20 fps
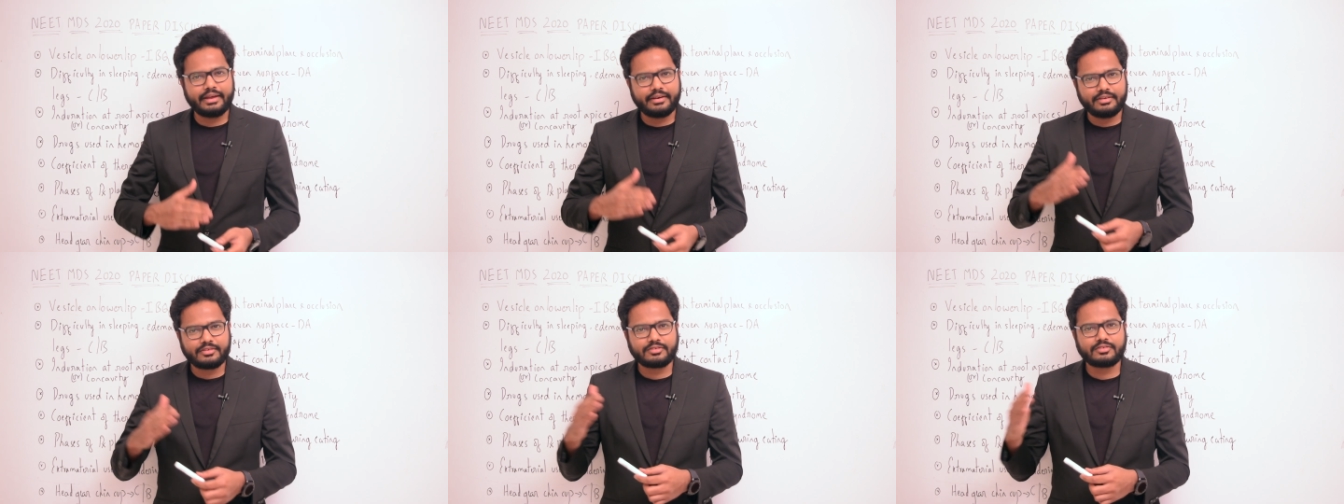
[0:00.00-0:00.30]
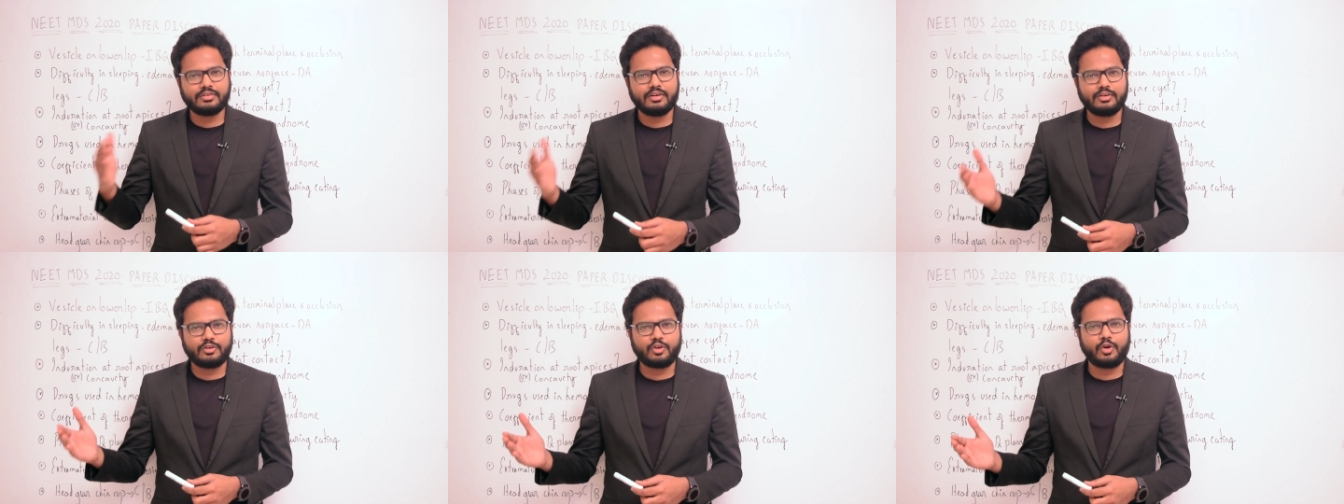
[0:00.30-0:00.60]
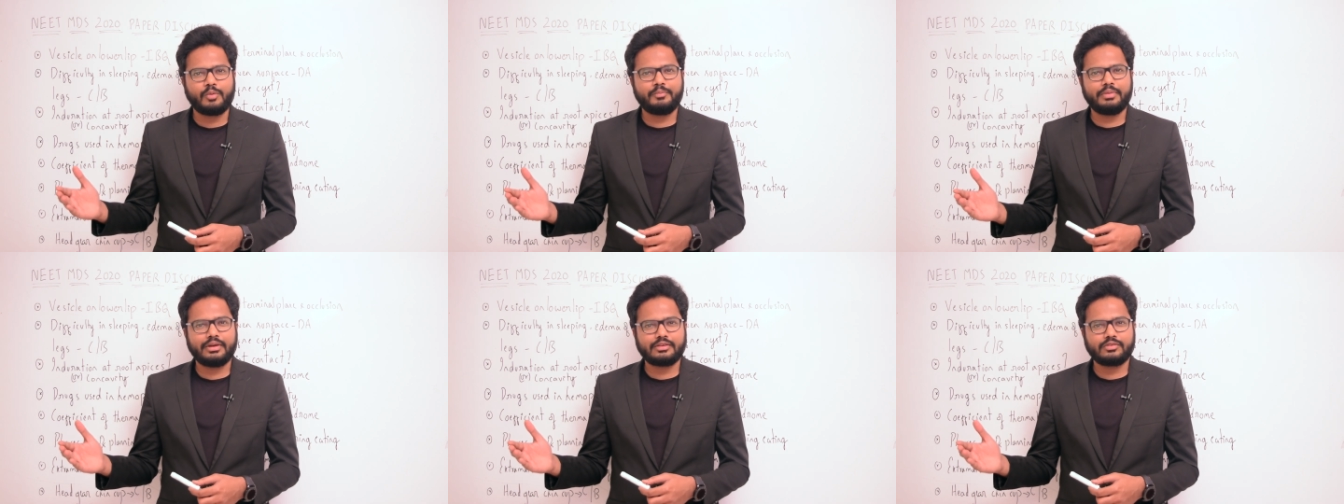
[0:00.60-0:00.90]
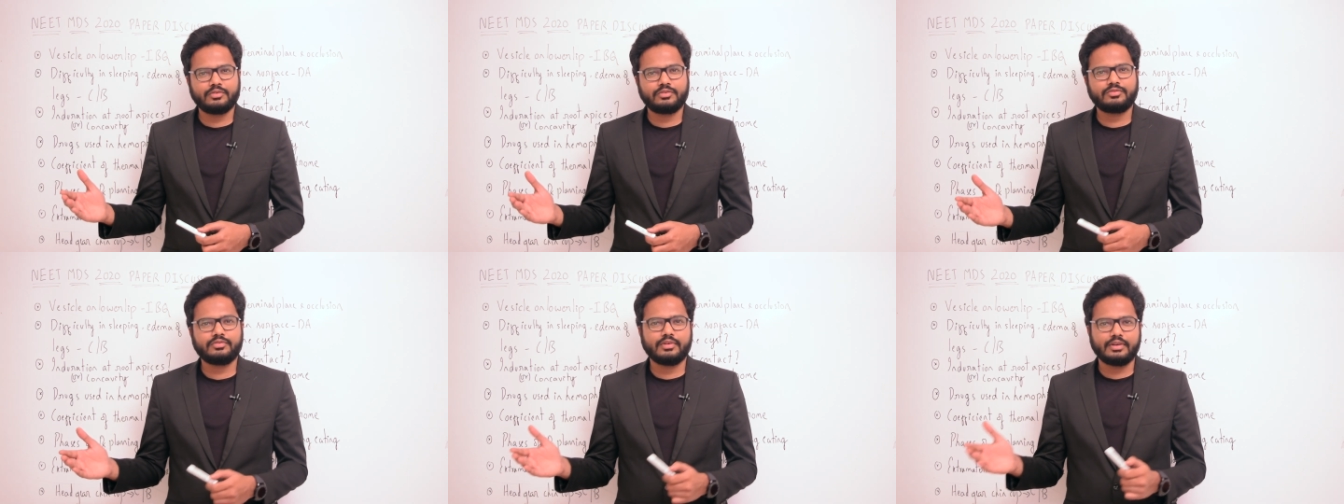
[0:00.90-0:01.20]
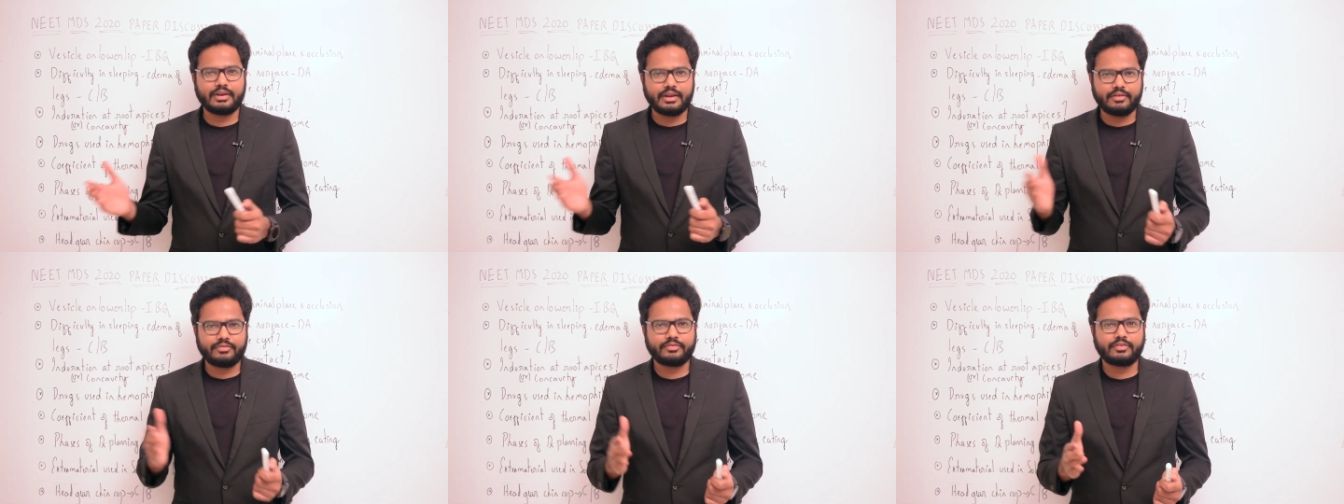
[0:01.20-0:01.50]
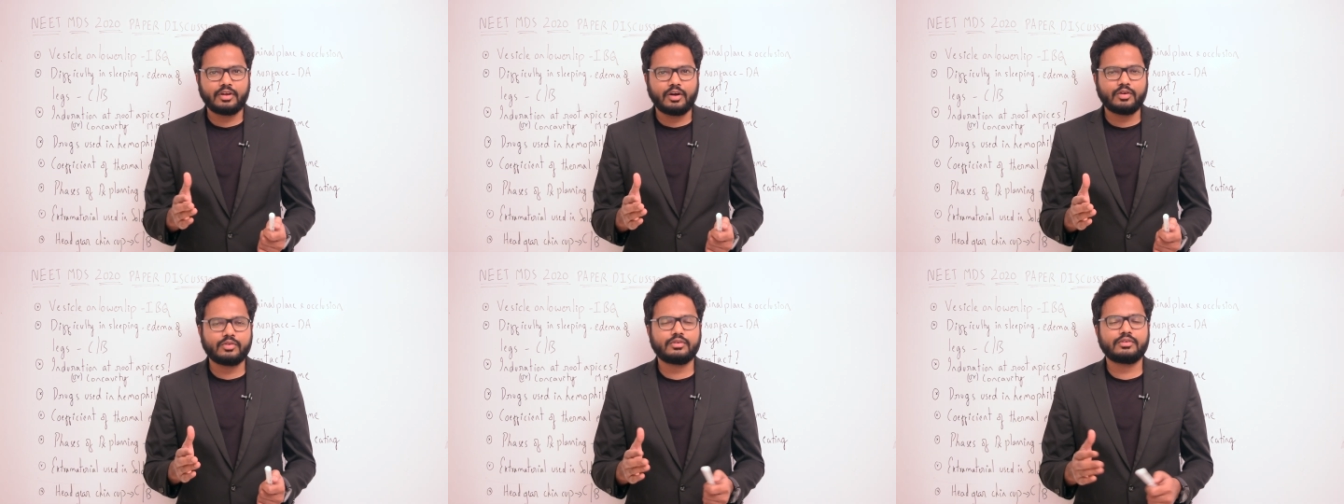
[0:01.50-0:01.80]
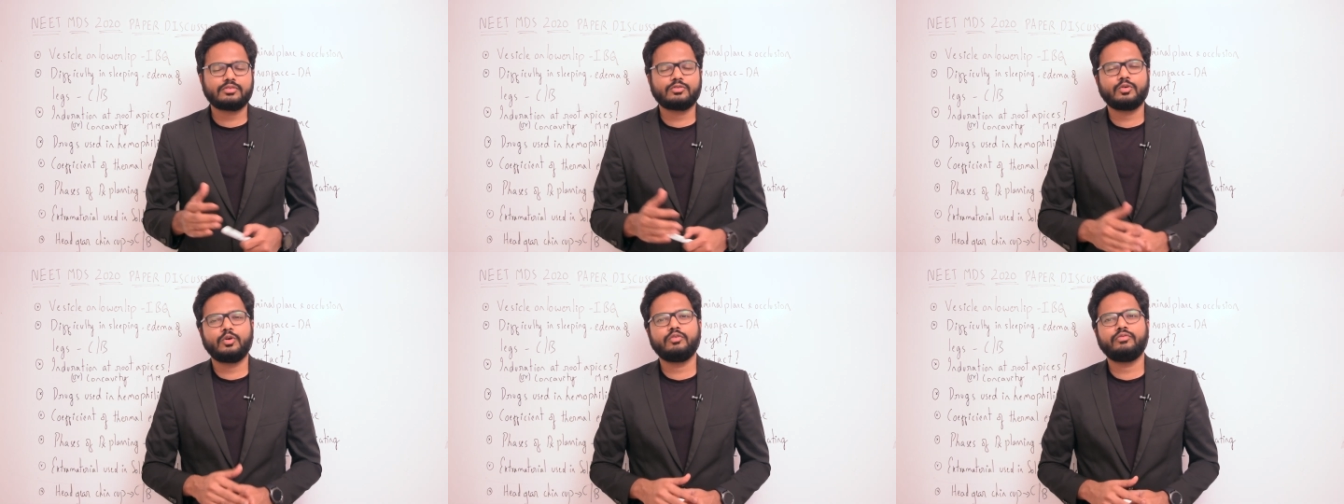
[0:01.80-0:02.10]
additional topics which we left
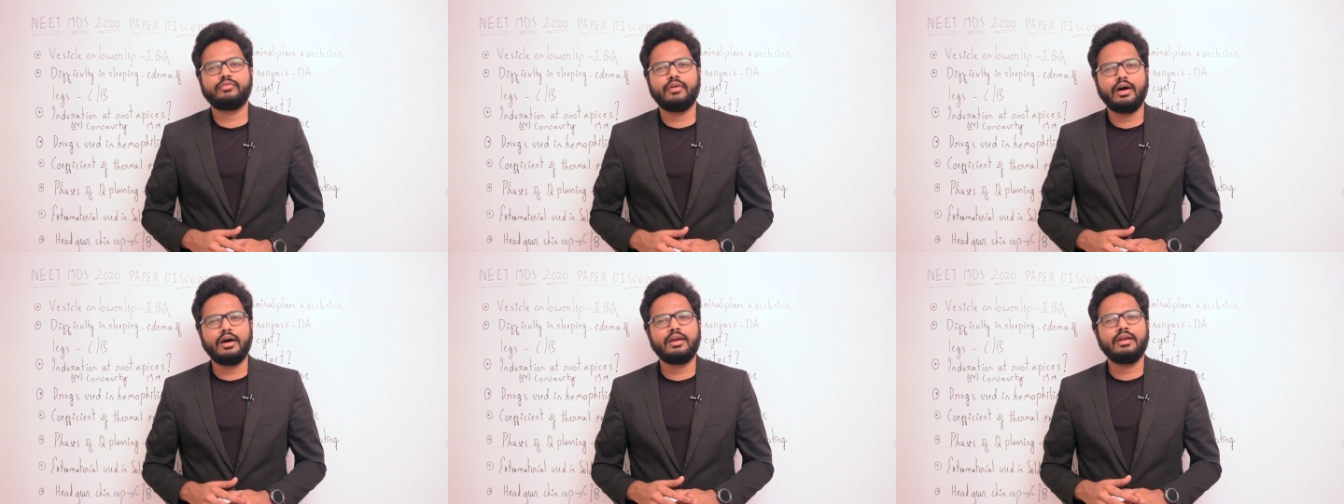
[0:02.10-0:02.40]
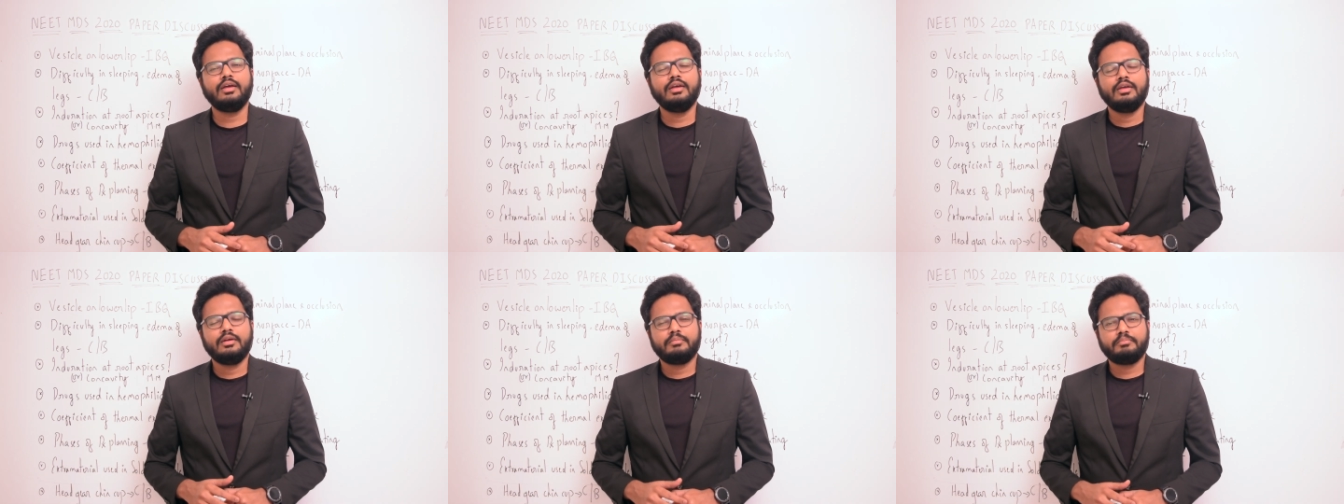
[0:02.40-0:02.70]
out so far